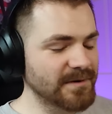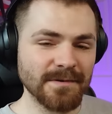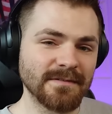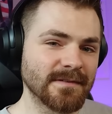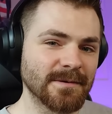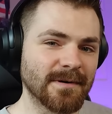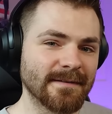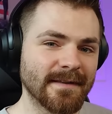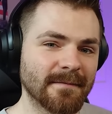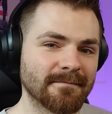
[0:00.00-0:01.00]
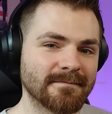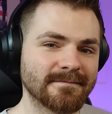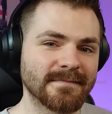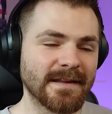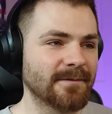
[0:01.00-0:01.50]
Beautifully well done.
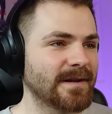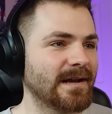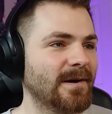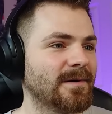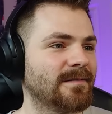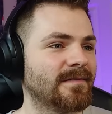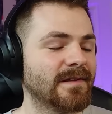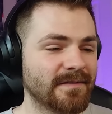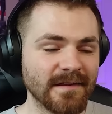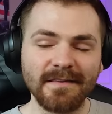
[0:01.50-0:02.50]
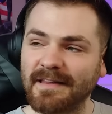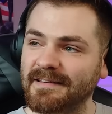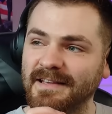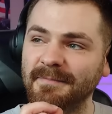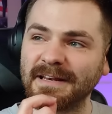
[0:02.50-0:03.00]
And there we go.
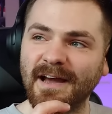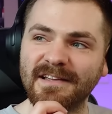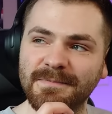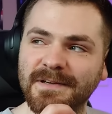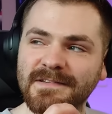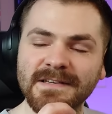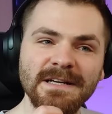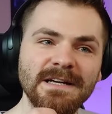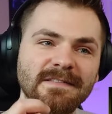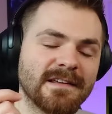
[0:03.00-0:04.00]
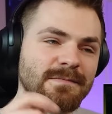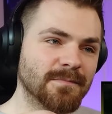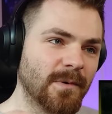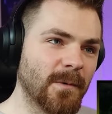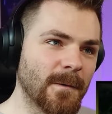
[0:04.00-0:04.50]
It's going to be nice because there's
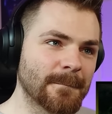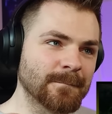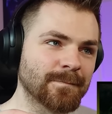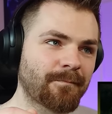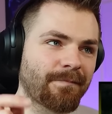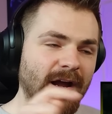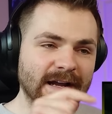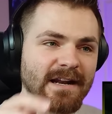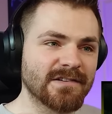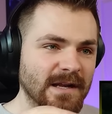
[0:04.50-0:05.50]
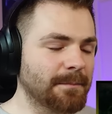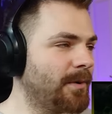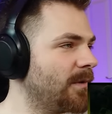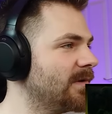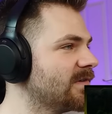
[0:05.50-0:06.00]
more. I can actually like
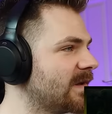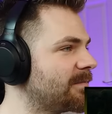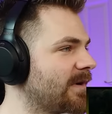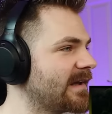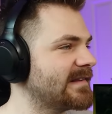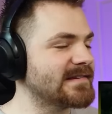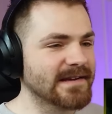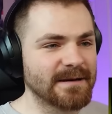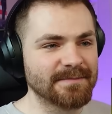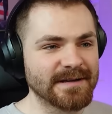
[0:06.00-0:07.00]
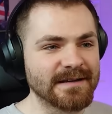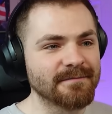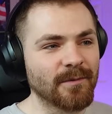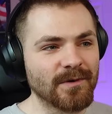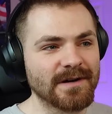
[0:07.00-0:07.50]
pause and break these up
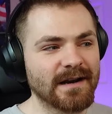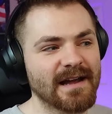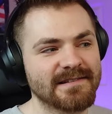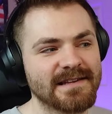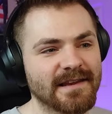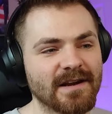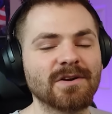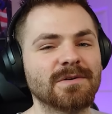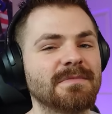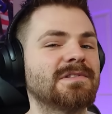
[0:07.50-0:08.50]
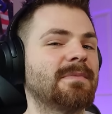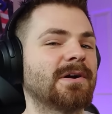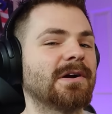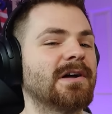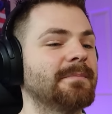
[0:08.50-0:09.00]
more nicely than I could Miss
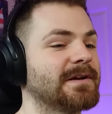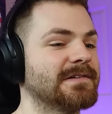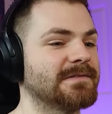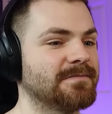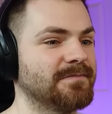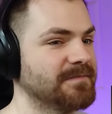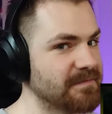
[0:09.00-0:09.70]
Americana because,